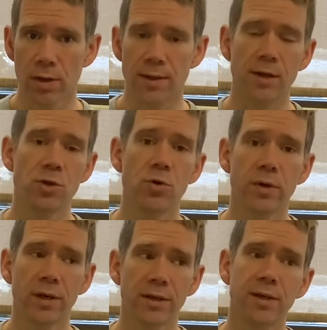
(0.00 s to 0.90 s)
that you
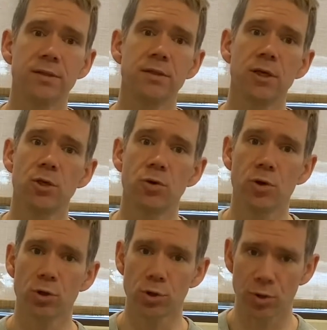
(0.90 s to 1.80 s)
can continue
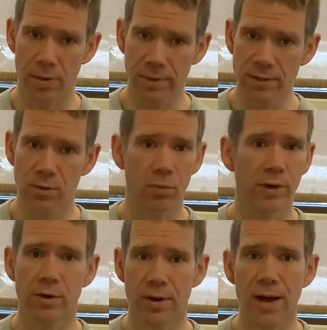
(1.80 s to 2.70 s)
your treatment when
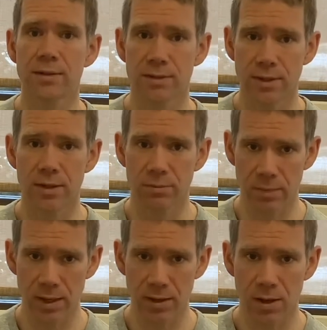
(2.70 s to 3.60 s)
you're not seeing
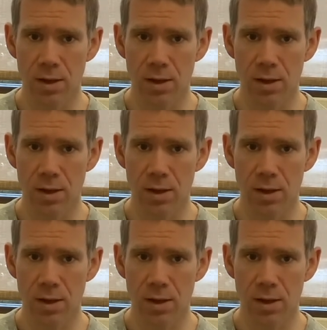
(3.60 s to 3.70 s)
me,